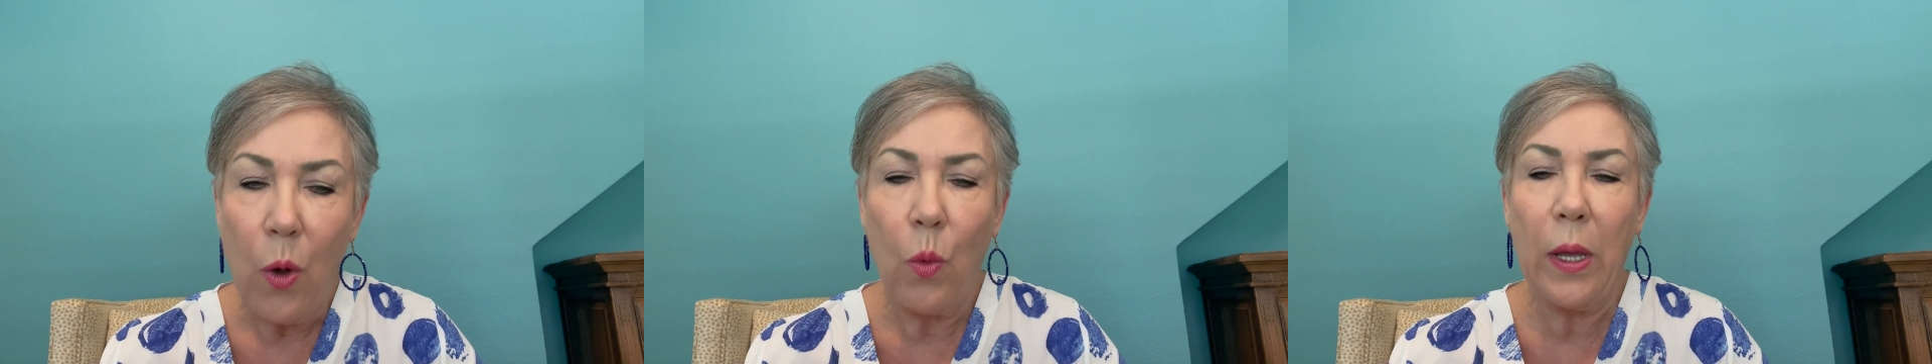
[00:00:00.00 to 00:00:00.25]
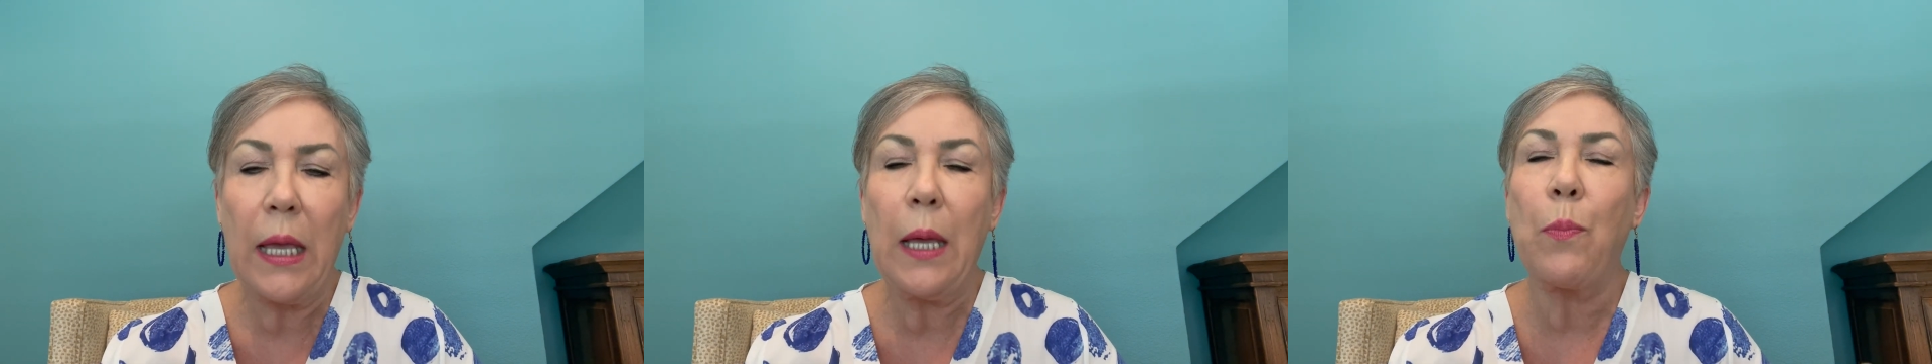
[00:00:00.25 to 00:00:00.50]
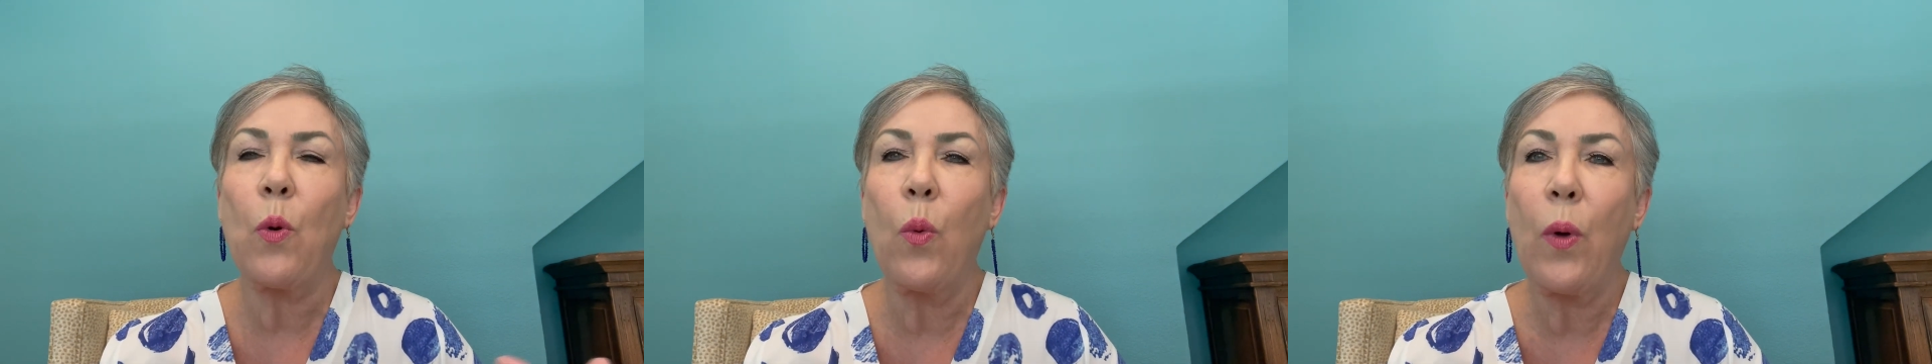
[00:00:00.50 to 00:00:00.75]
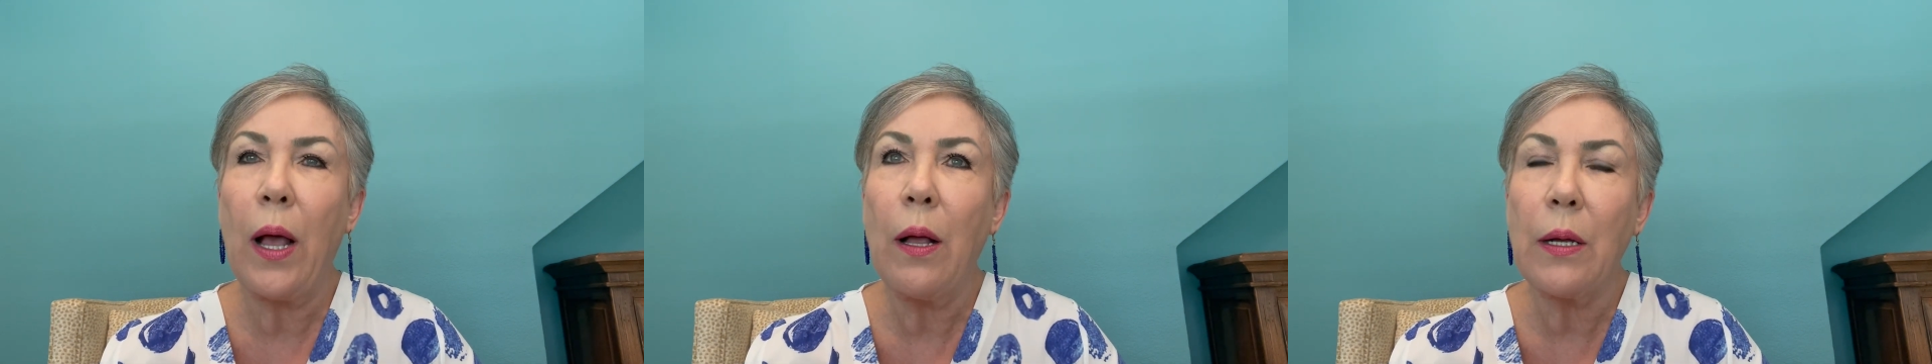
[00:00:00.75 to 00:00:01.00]
We keep
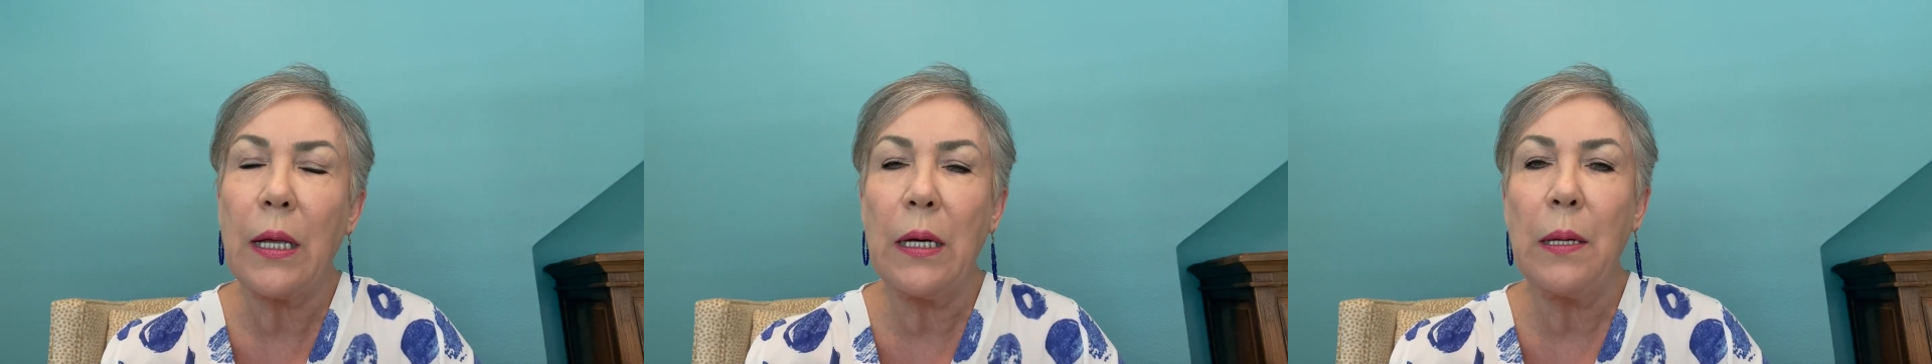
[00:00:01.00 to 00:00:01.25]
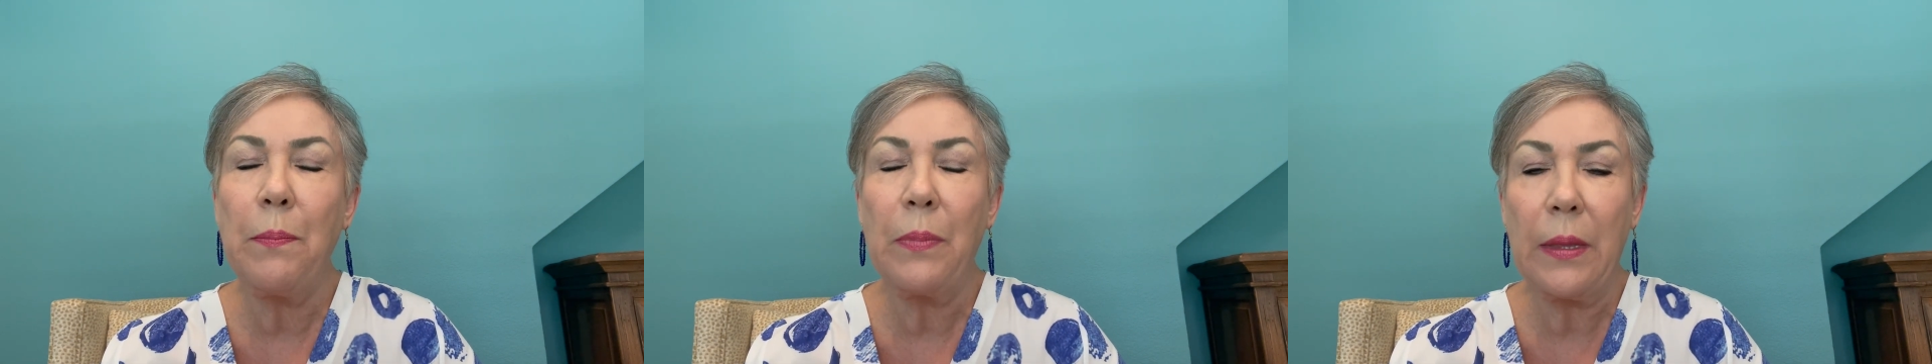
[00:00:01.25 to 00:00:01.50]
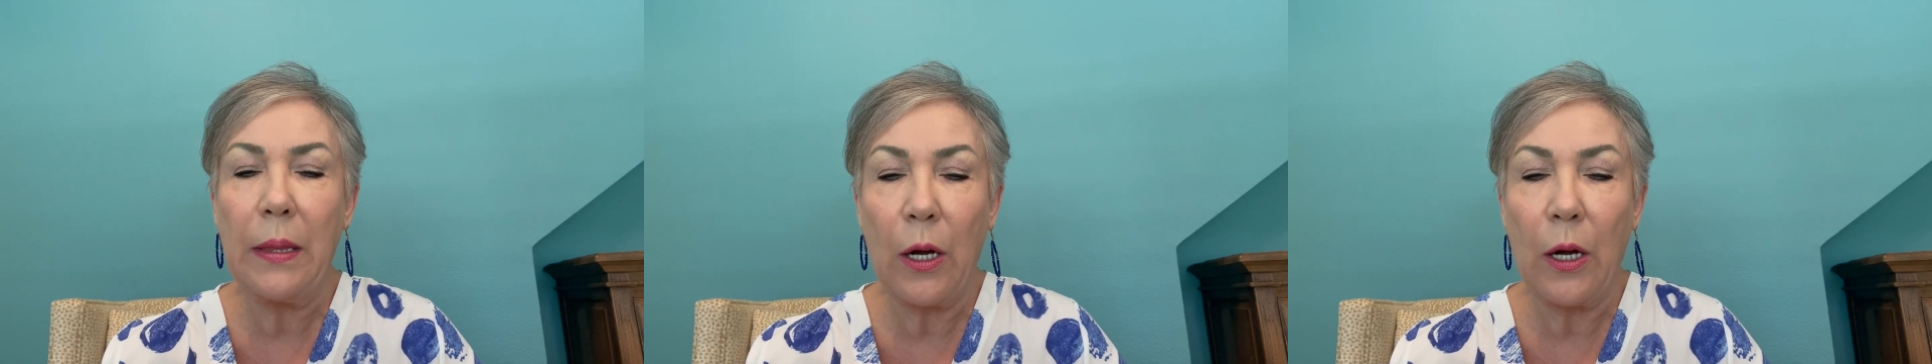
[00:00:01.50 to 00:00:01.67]
welcoming their